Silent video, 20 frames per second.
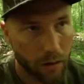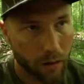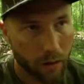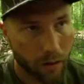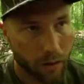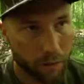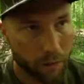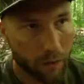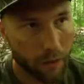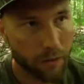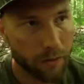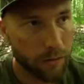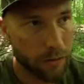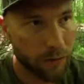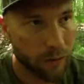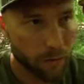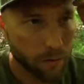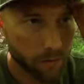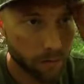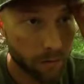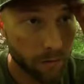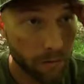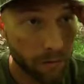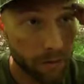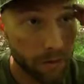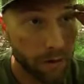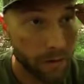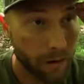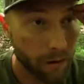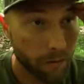anyways, we'll
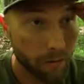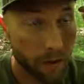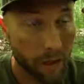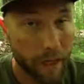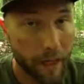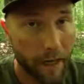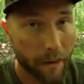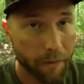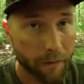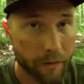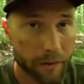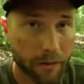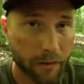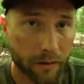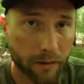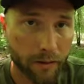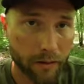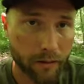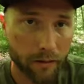see what happens.